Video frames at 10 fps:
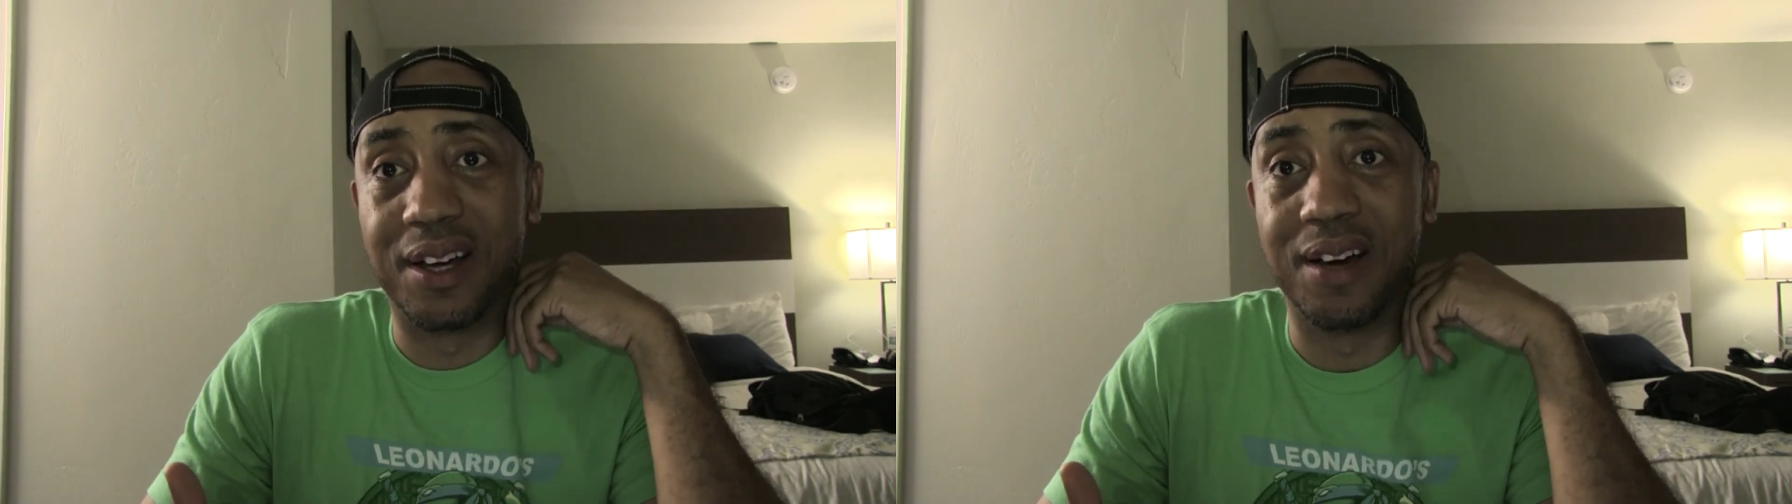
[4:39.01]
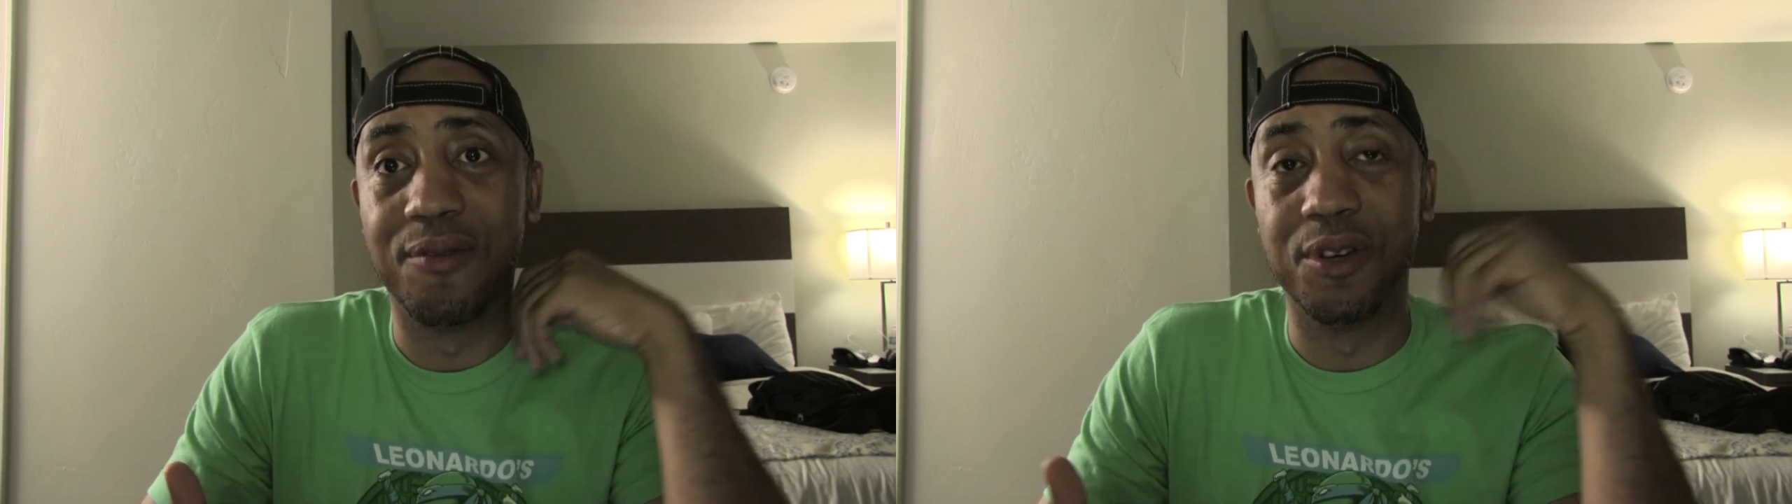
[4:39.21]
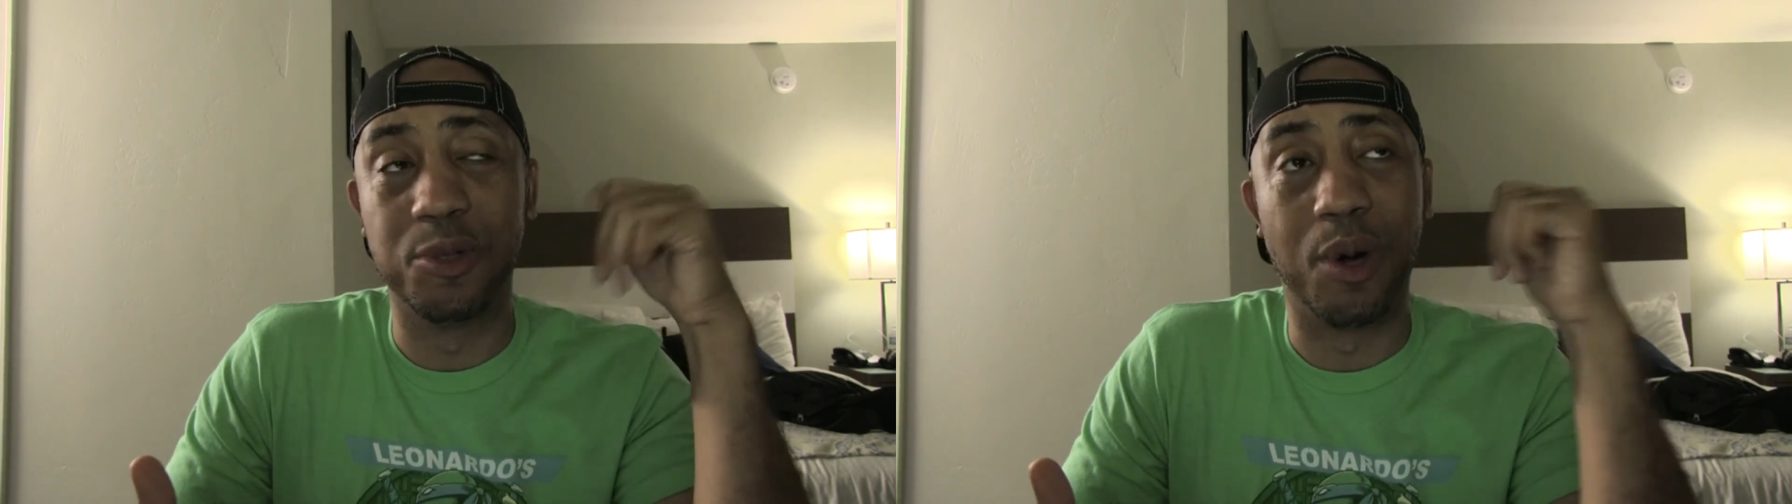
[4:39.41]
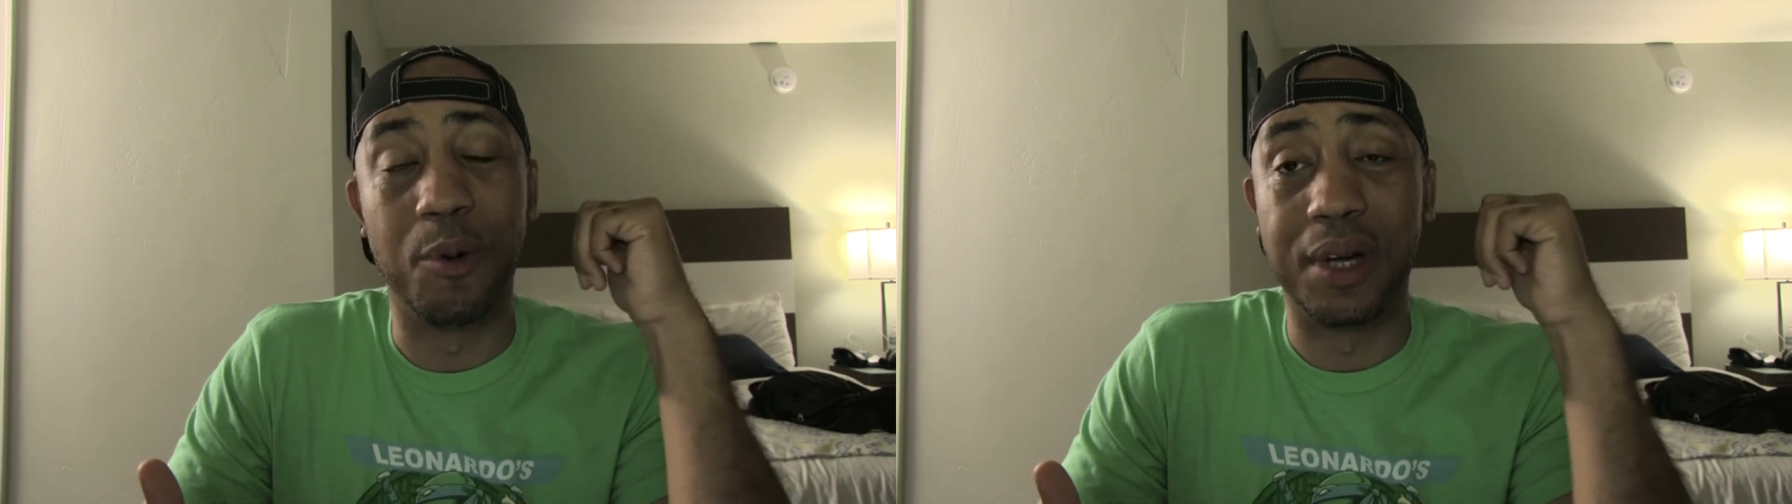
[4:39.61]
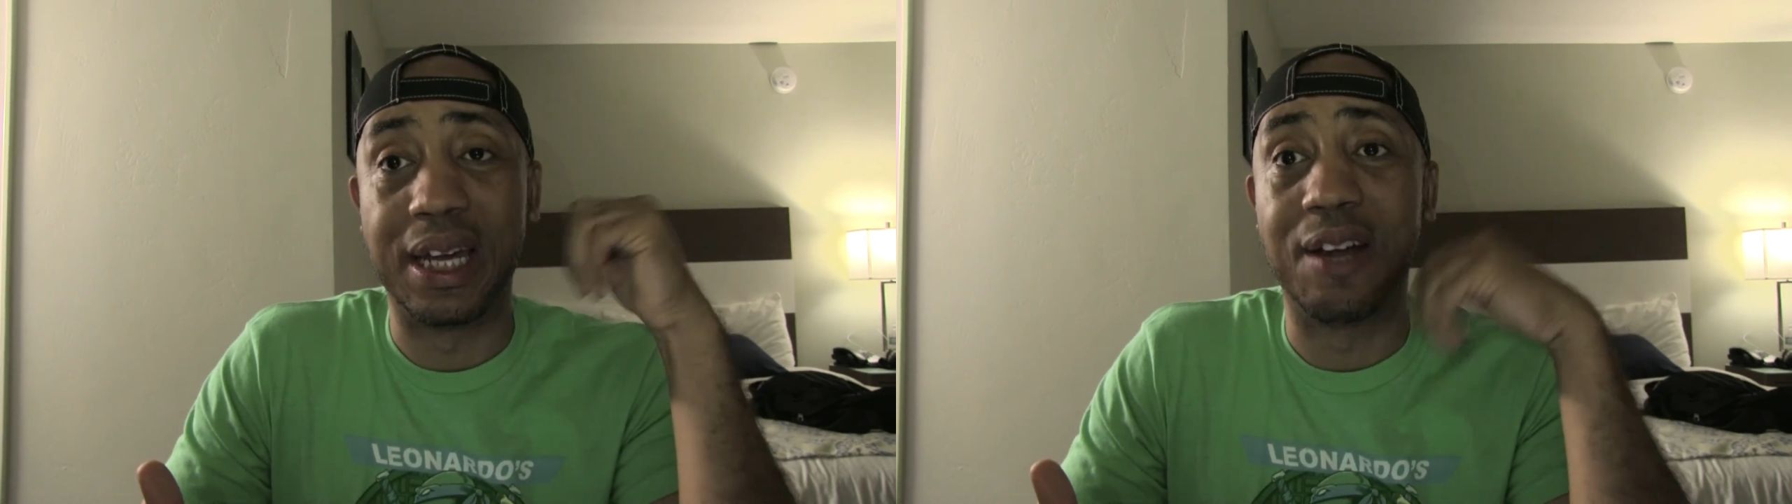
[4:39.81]
coverage
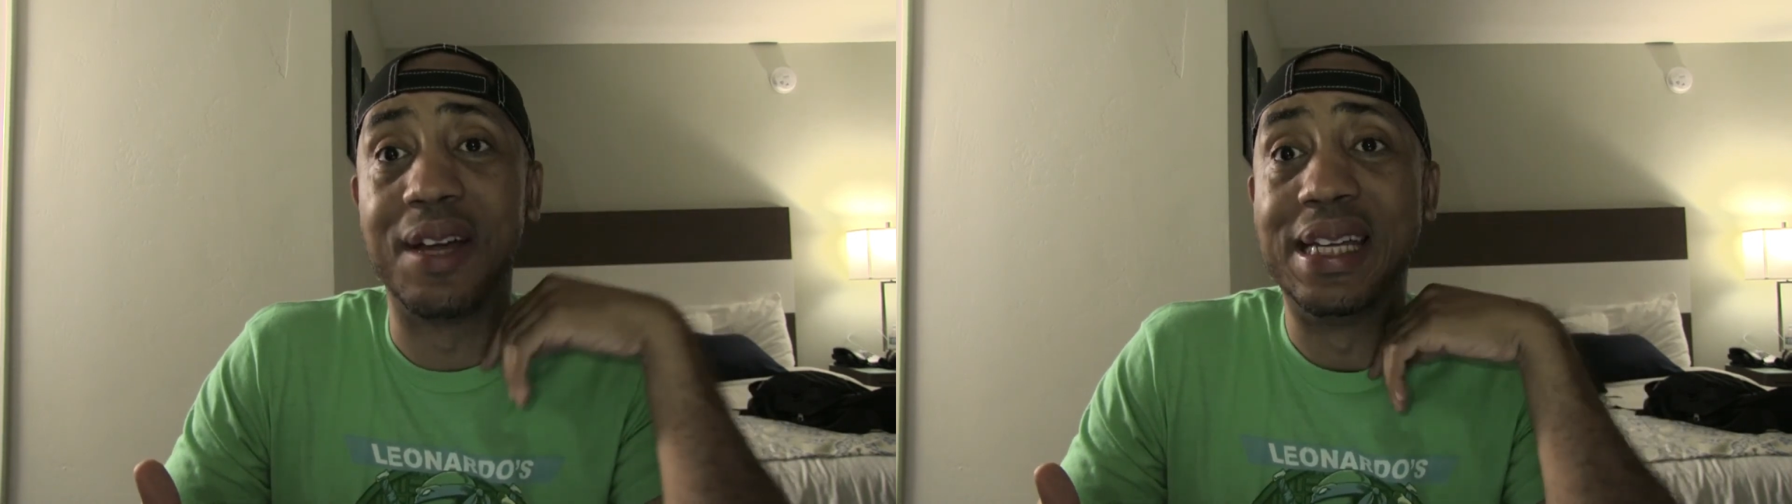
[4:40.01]
while we're here